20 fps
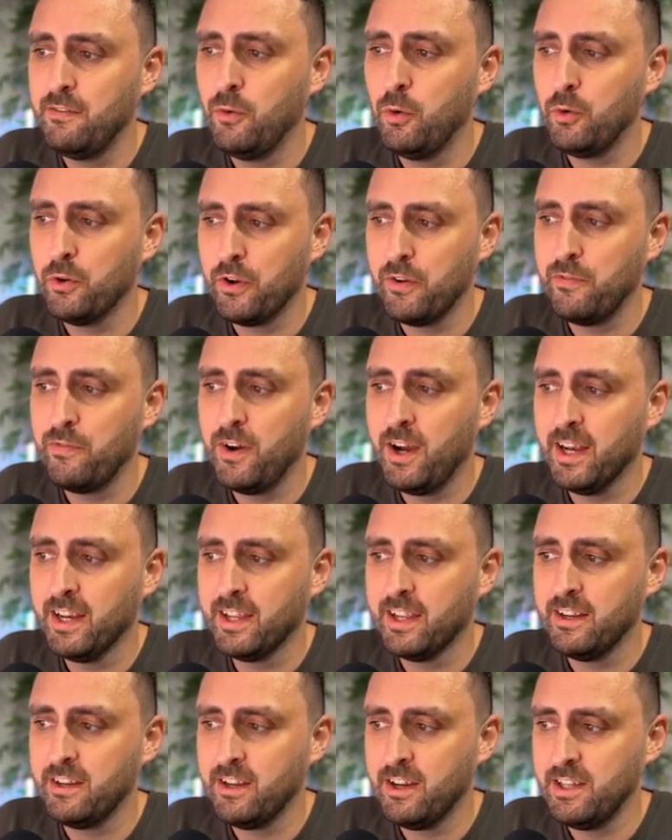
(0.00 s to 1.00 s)
auto
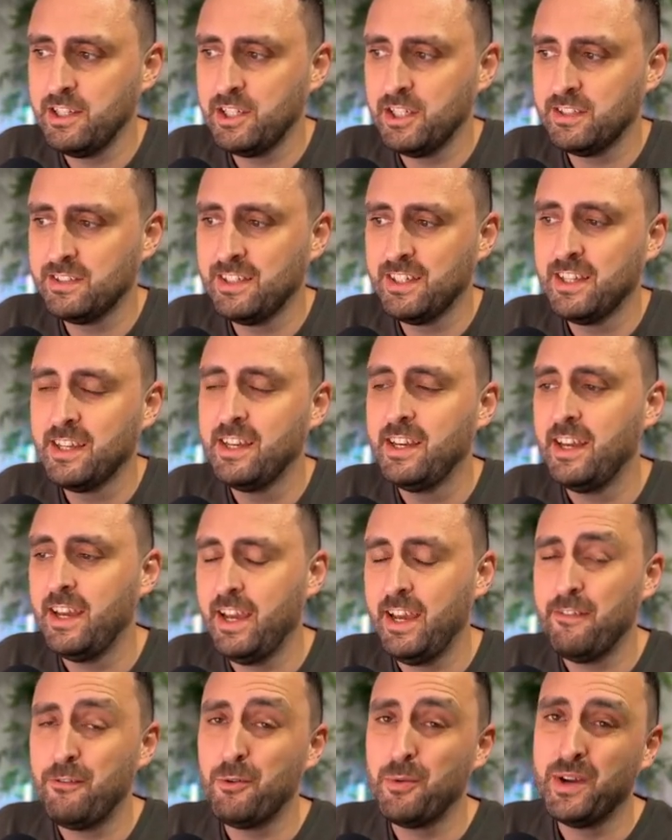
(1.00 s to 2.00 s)
filing and digesting.
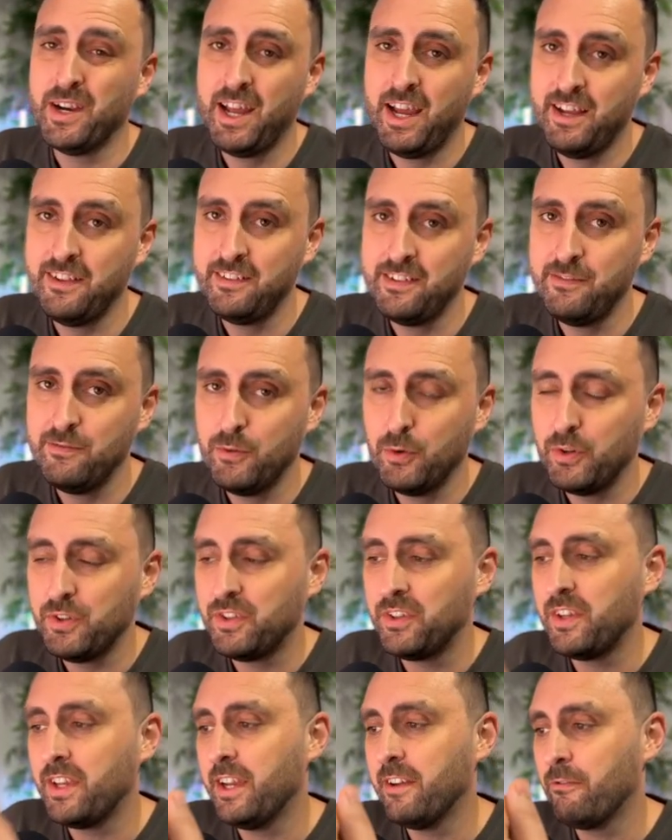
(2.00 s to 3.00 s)
Everyone has
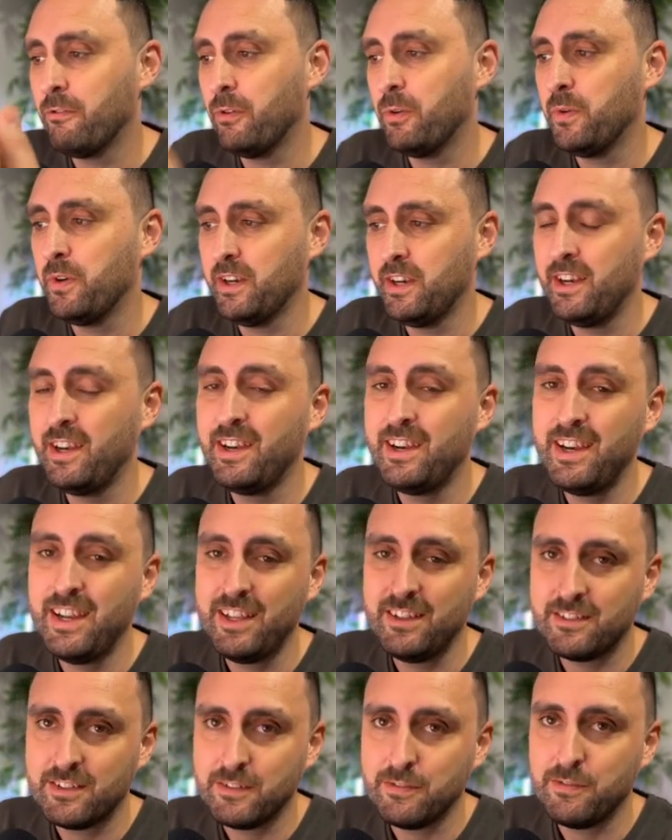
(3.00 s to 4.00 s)
invoicing. Everyone
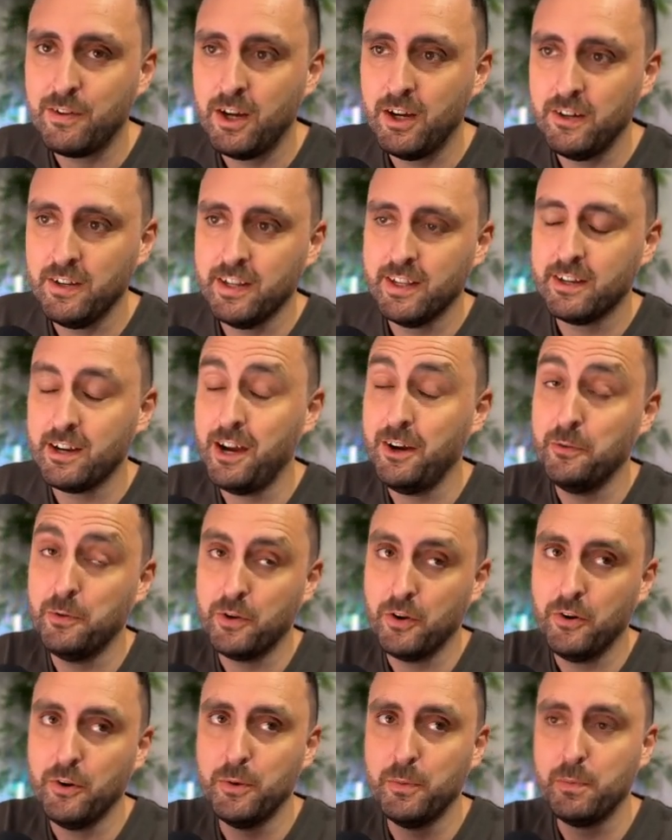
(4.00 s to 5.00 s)
needs to file it, I
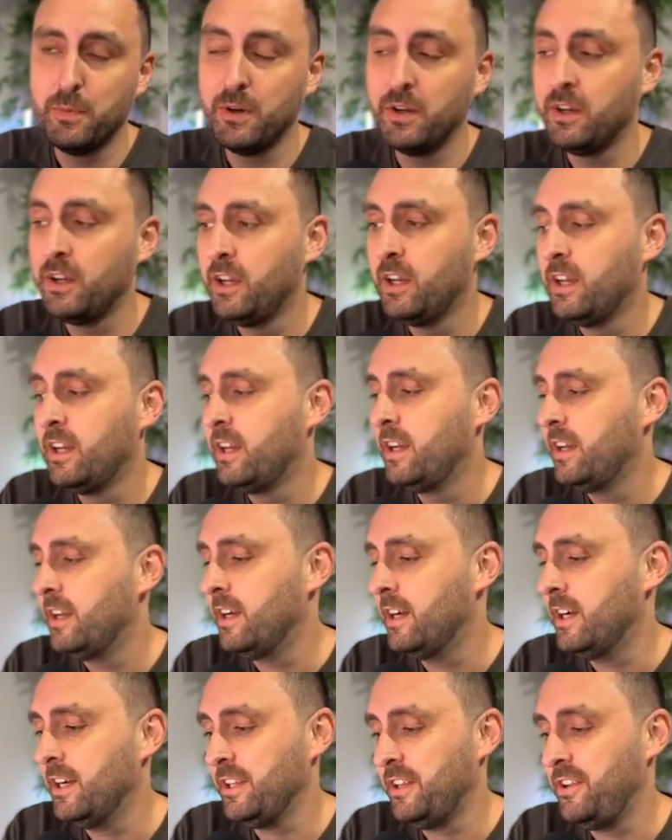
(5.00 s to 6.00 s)
would hope.
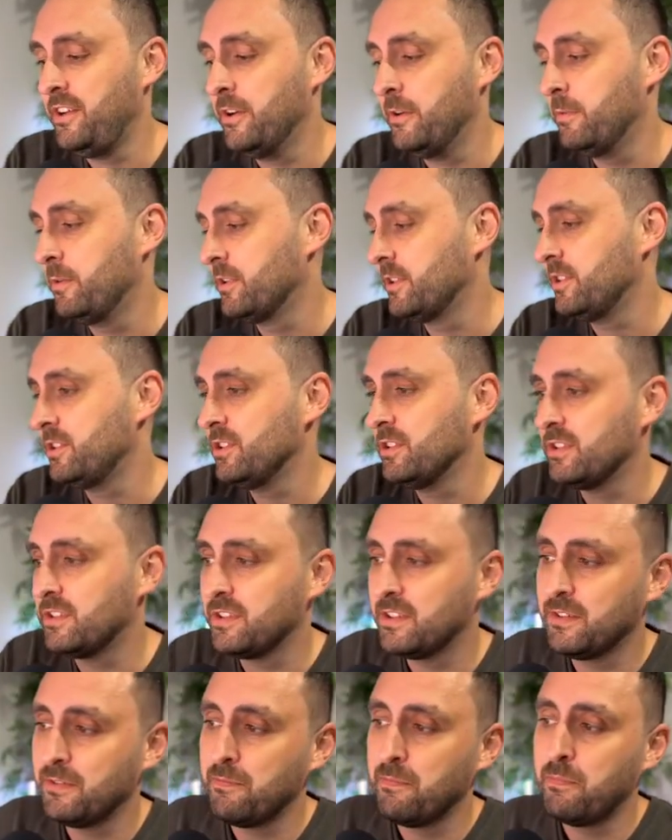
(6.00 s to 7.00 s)
You don't want to
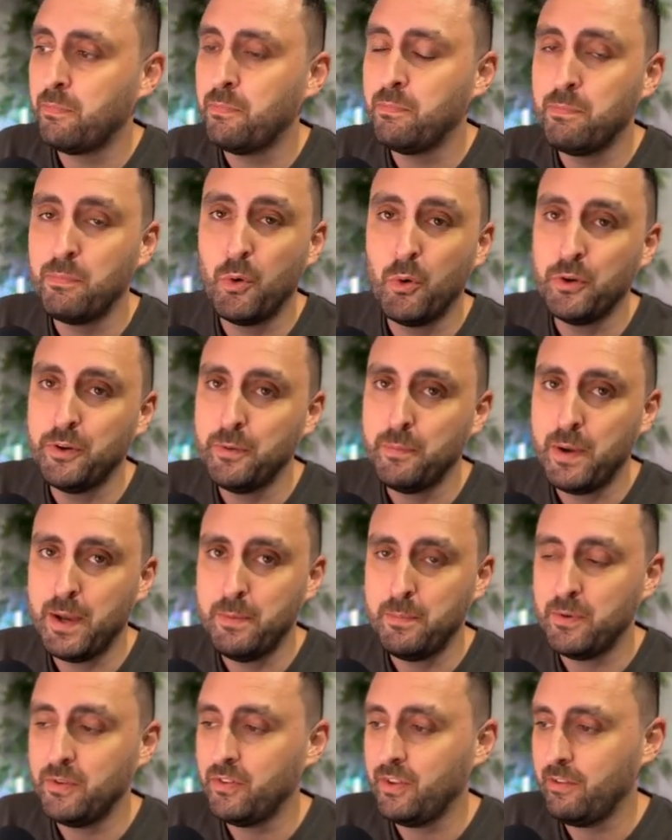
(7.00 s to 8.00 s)
just put your
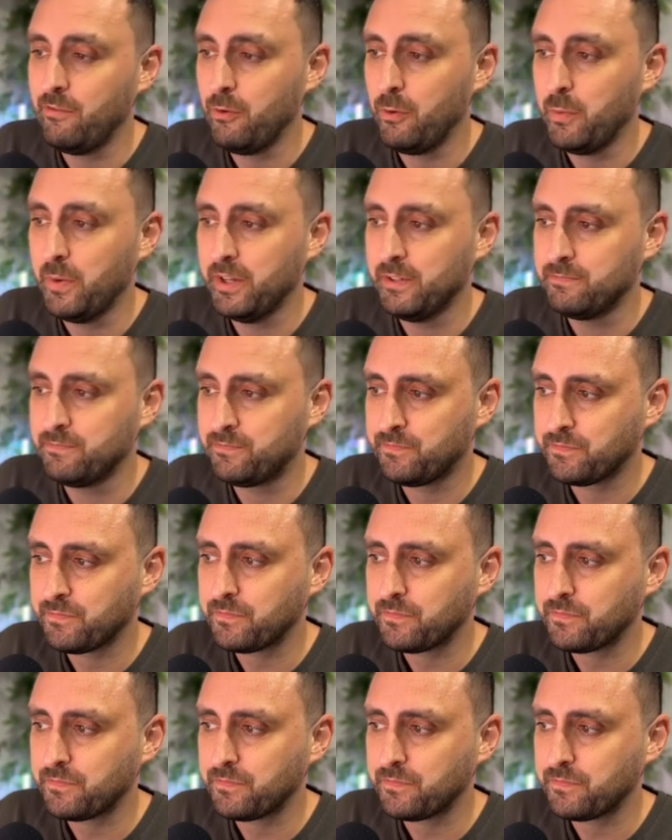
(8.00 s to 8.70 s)
papers everywhere.